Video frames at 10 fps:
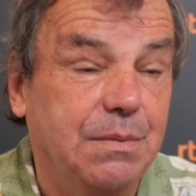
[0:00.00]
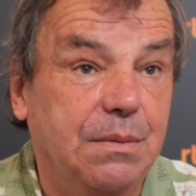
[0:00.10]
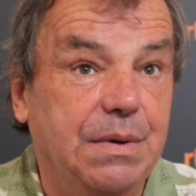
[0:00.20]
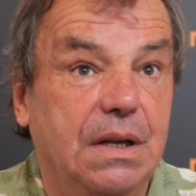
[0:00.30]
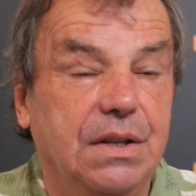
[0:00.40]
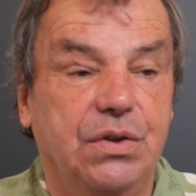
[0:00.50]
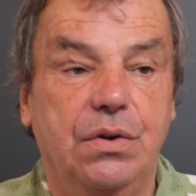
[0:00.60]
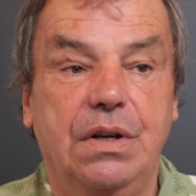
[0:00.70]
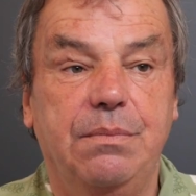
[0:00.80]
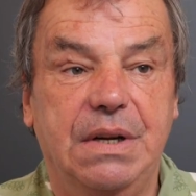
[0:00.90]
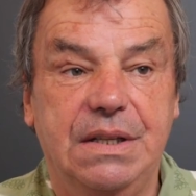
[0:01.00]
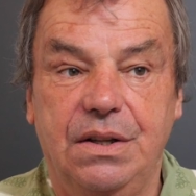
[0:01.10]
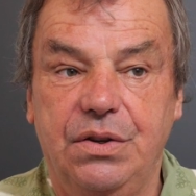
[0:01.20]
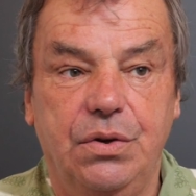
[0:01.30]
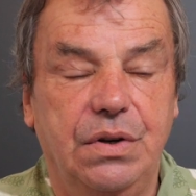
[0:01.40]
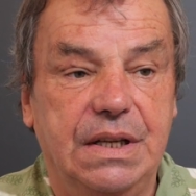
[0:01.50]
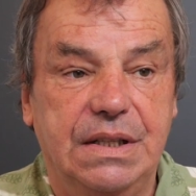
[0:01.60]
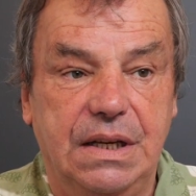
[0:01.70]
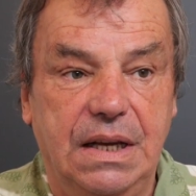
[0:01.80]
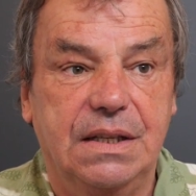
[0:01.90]
me to be on the jury, president of the jury, I
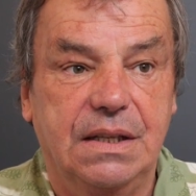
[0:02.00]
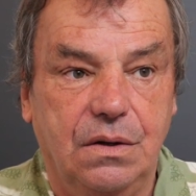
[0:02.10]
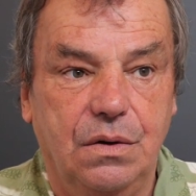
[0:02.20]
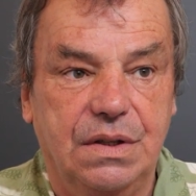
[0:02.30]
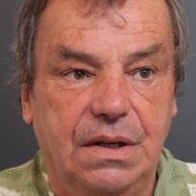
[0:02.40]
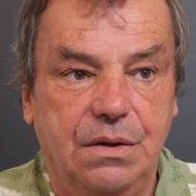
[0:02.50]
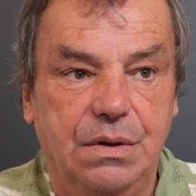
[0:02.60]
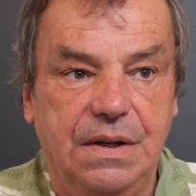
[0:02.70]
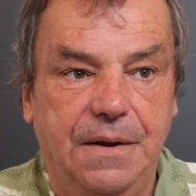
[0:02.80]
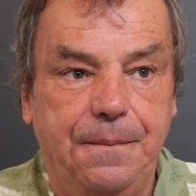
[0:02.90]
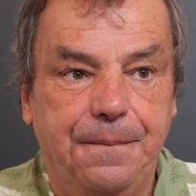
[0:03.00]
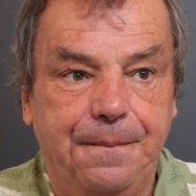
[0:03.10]
said yes, of course I'll do it. Yeah.